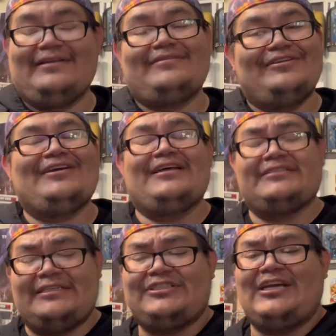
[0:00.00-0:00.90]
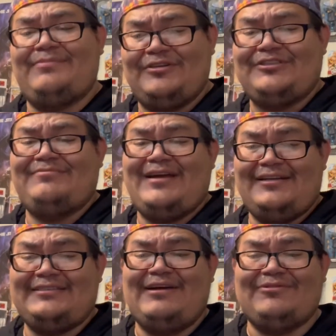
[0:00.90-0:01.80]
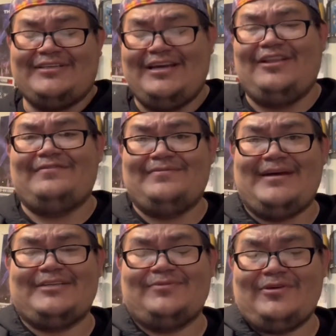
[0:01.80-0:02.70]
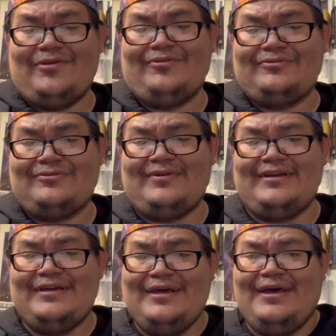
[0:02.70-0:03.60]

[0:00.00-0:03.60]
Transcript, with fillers: United States Championship match. That was a hell of a match with all those three.